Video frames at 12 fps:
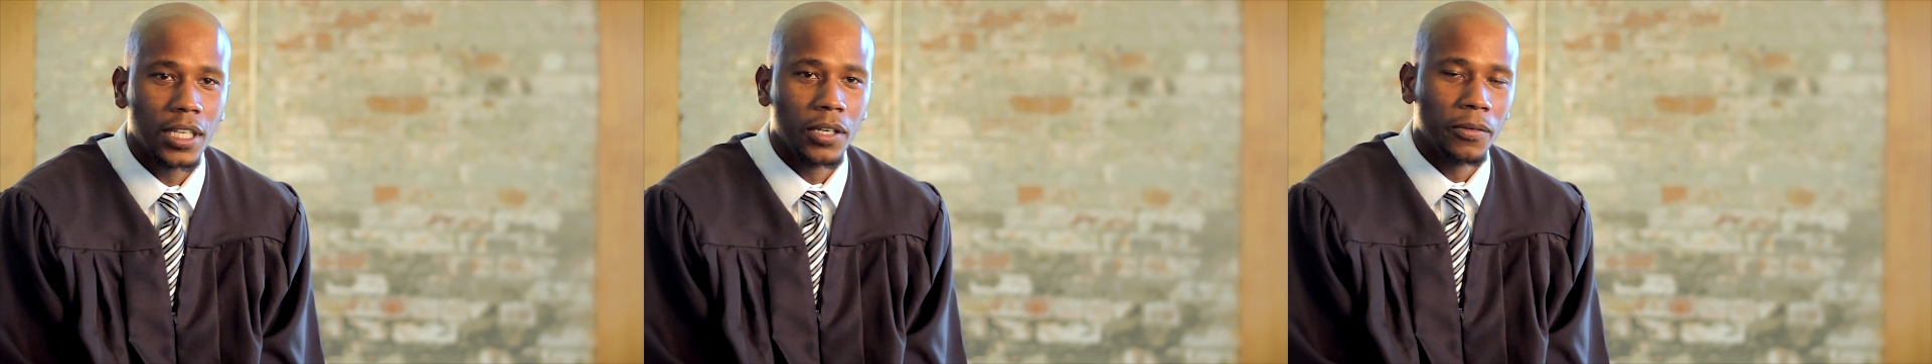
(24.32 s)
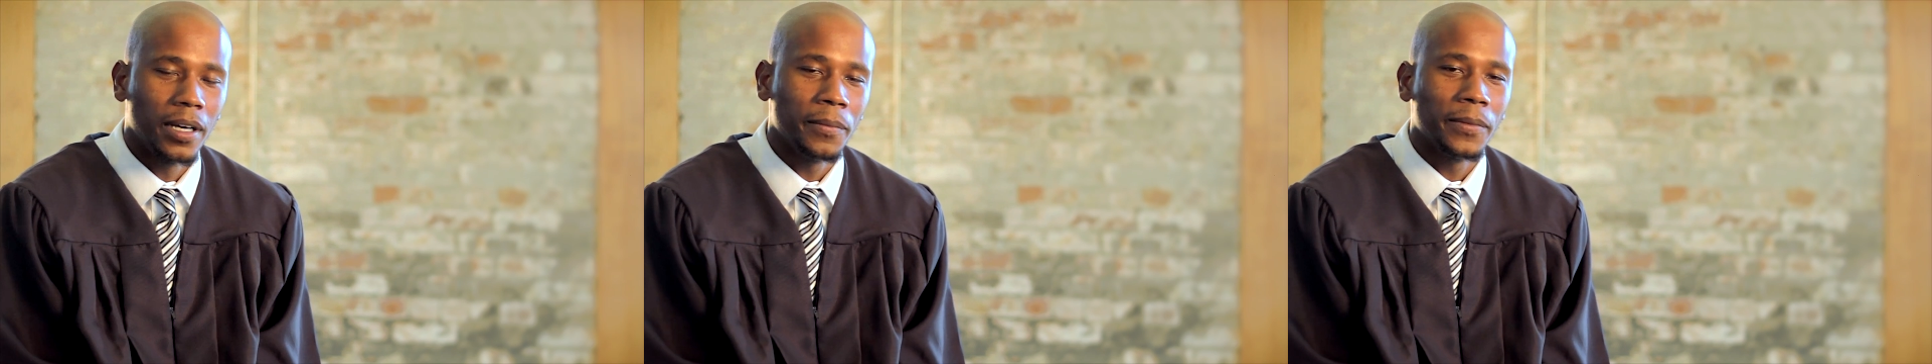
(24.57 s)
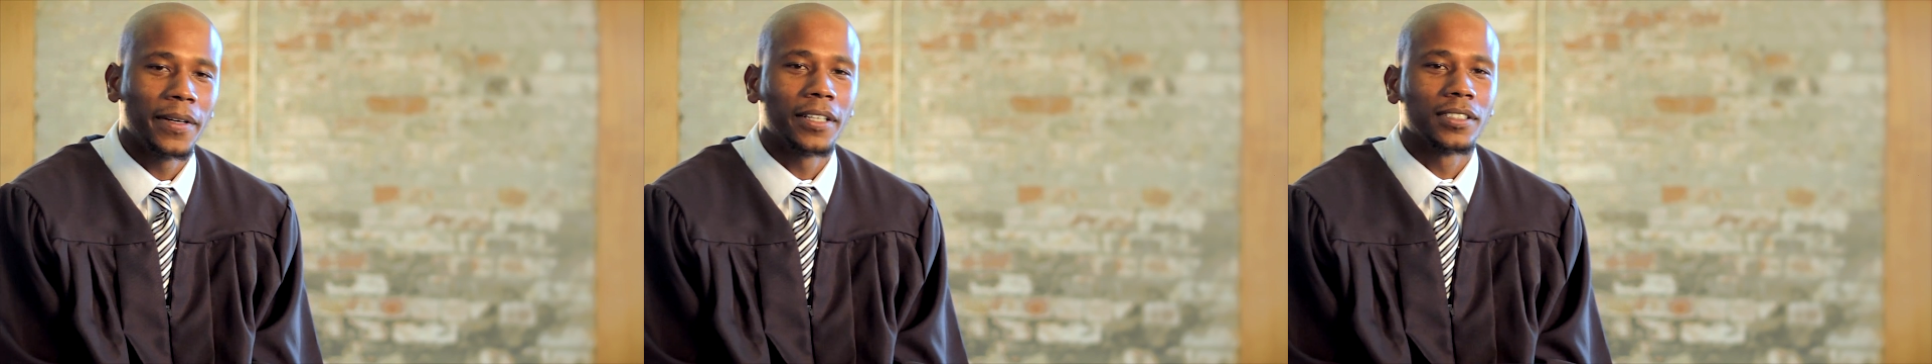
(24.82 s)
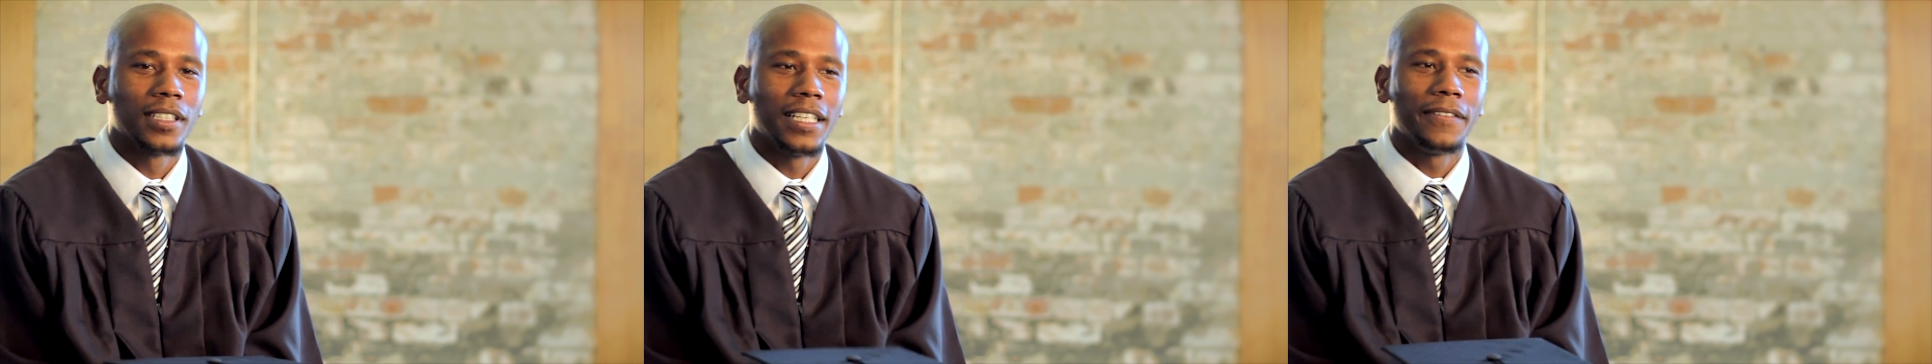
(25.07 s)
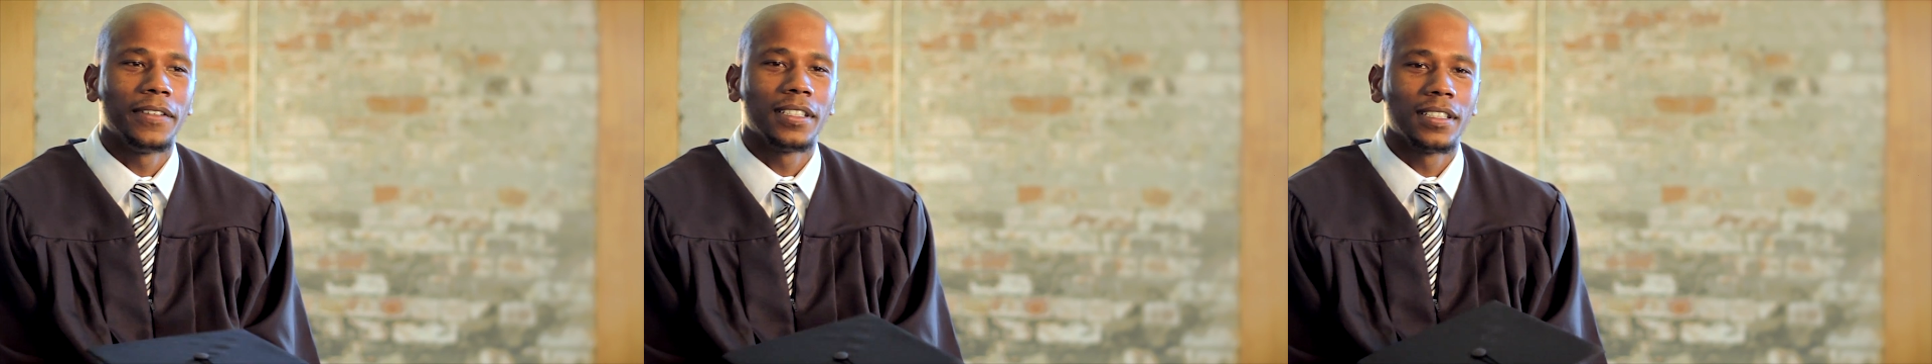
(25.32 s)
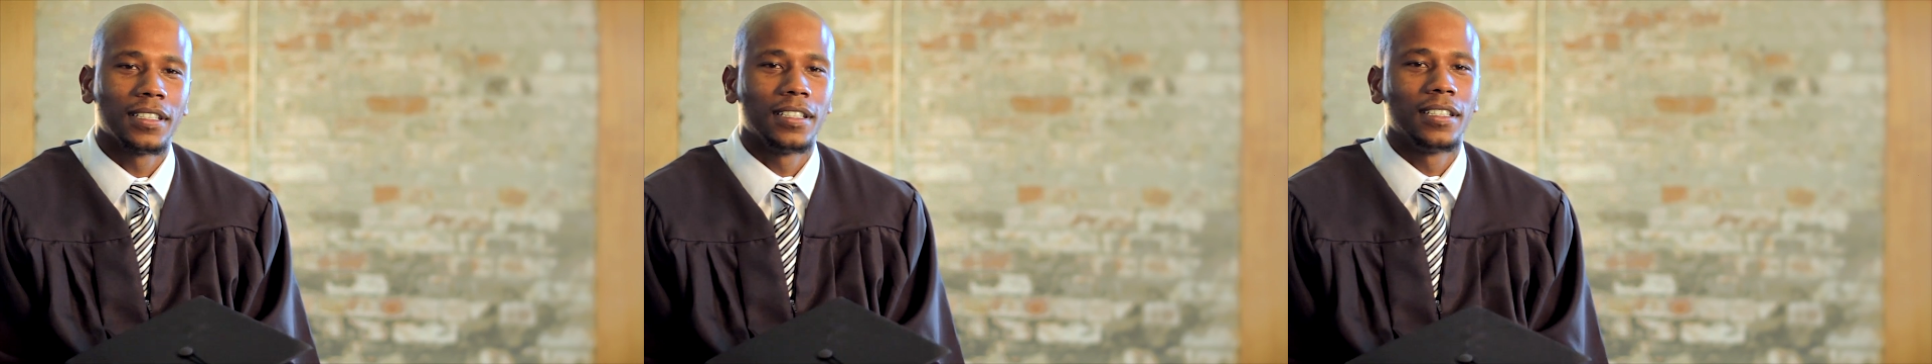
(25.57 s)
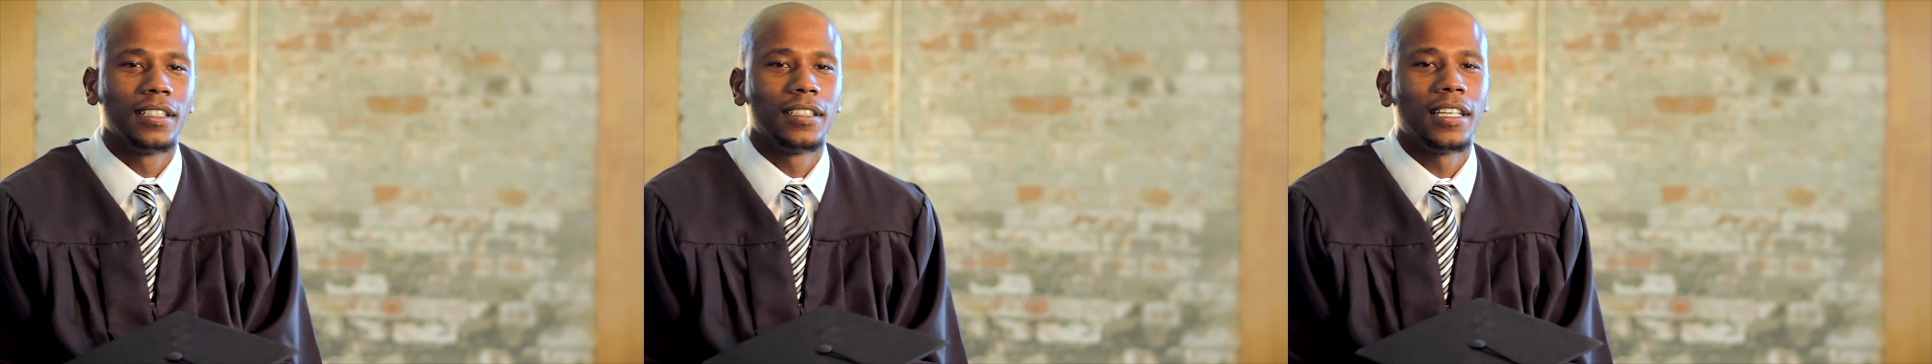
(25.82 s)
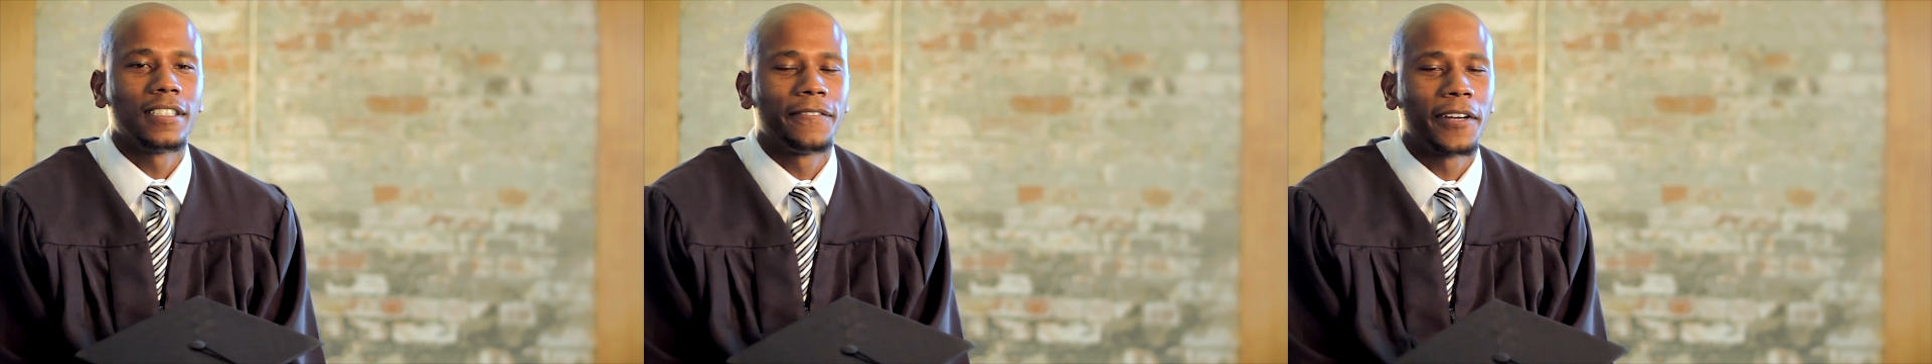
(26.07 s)
Well, I remember I was 11.
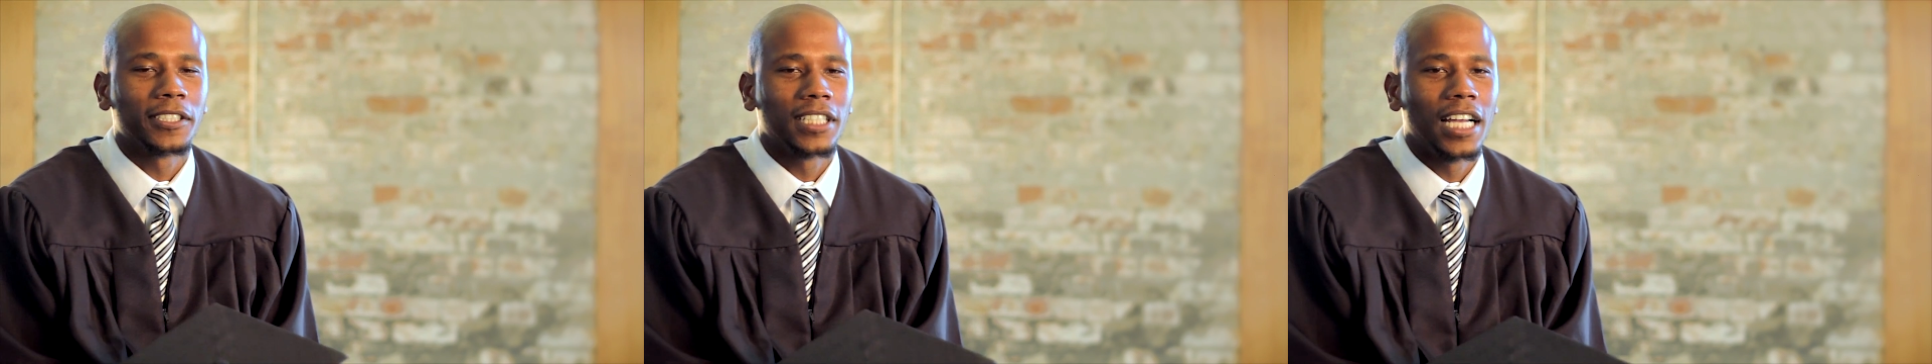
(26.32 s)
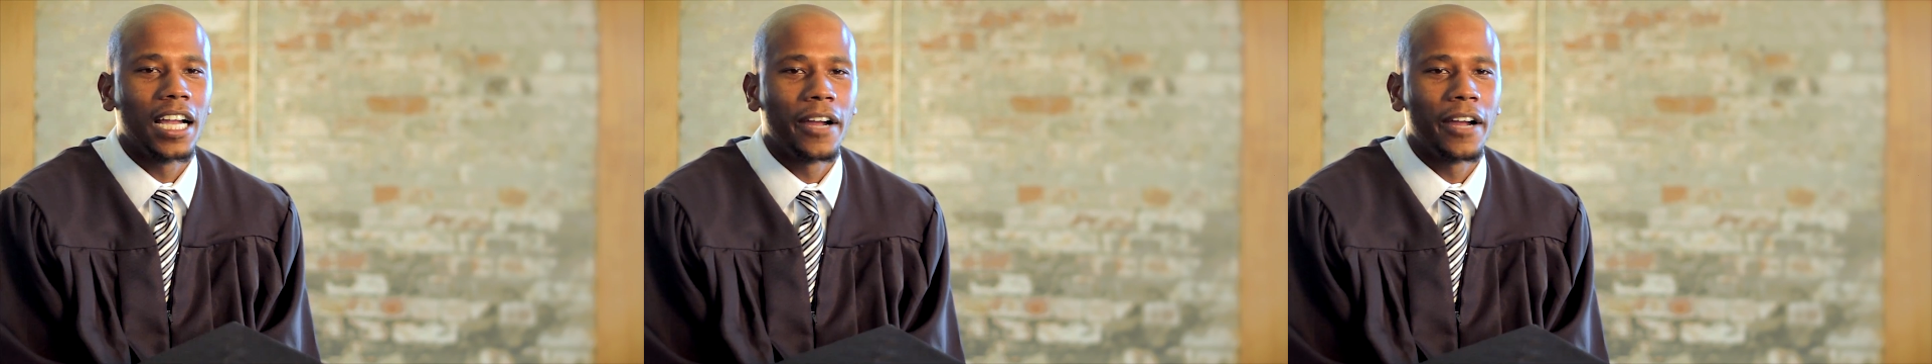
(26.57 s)
That's the first time